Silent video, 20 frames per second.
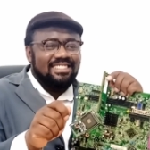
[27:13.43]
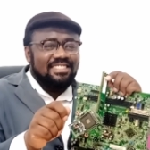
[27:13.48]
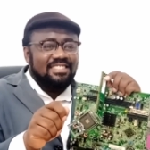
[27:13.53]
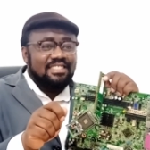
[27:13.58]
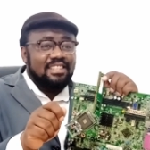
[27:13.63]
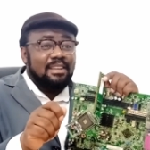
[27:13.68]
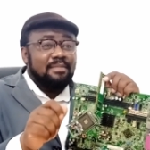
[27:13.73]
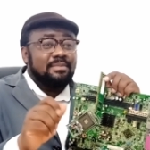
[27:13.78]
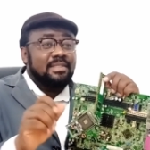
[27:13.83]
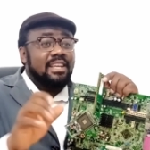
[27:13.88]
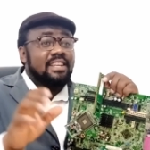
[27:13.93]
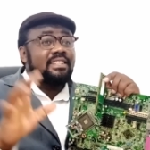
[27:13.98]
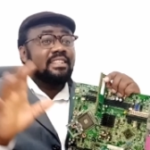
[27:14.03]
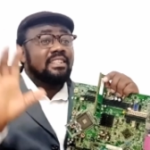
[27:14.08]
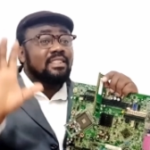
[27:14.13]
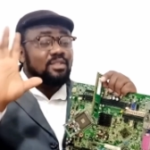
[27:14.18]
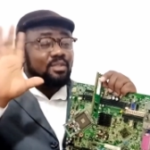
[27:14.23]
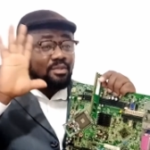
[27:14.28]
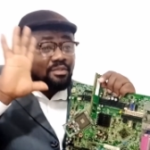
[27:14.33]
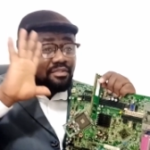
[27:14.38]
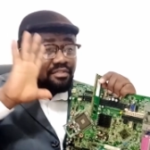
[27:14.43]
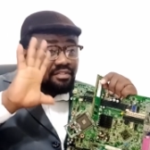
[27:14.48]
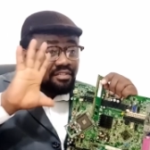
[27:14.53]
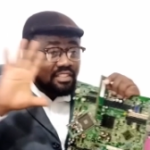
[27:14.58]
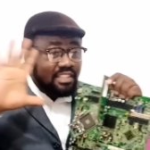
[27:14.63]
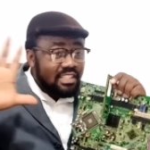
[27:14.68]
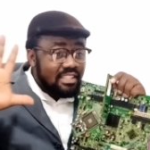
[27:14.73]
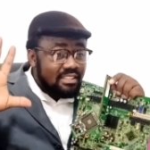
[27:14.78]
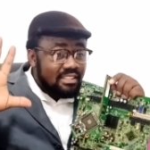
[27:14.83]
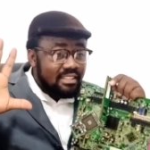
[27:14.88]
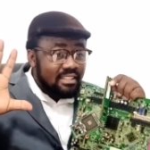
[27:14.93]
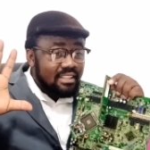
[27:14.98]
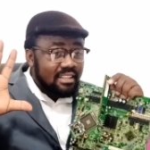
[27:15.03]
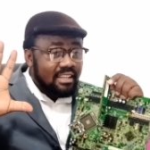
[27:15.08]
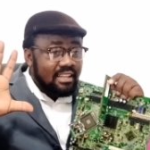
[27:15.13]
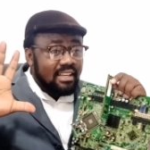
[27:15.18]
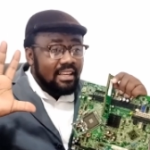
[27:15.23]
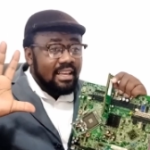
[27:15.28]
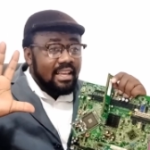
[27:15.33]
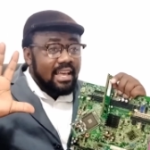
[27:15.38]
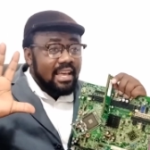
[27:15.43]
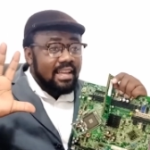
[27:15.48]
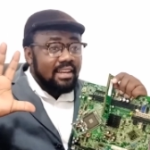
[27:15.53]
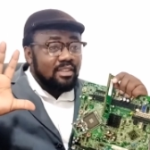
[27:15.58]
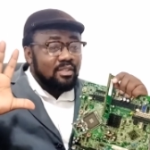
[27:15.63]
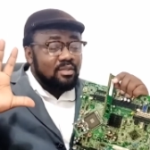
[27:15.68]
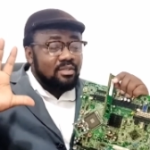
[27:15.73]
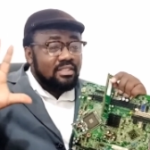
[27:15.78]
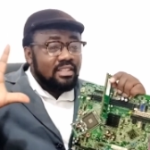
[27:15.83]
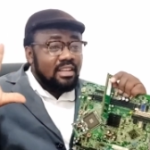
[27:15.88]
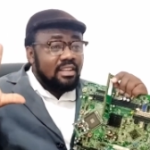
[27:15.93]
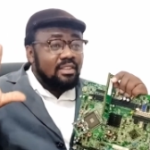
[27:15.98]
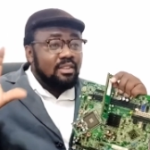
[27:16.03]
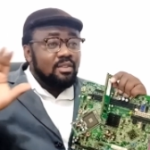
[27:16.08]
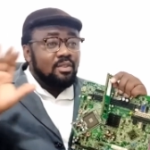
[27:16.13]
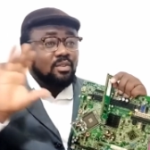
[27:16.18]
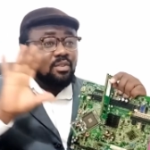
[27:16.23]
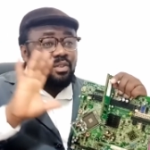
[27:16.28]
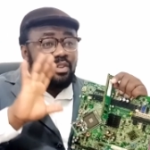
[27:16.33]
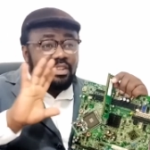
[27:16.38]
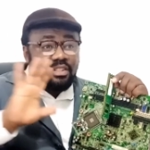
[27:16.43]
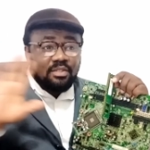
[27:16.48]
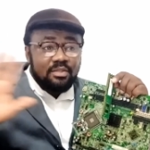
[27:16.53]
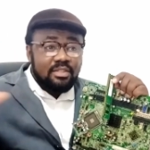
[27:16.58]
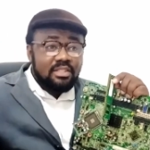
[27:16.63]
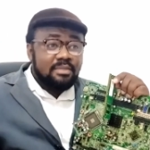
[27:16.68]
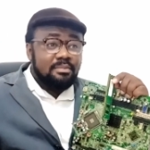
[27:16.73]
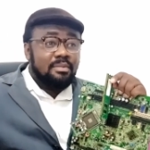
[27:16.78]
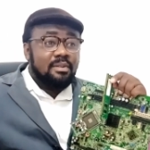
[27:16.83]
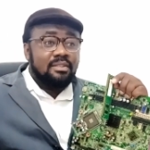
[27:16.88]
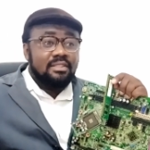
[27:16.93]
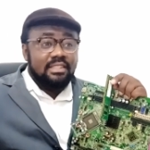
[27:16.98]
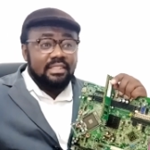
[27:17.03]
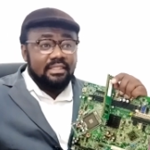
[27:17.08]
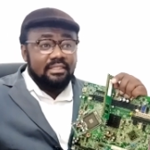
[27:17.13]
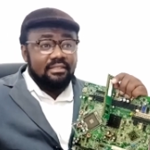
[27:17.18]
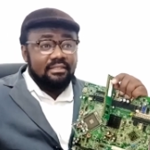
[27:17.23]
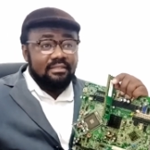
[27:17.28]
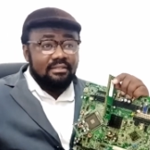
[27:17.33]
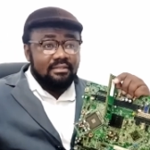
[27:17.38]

Sometimes it will freeze and it will tell you not responding.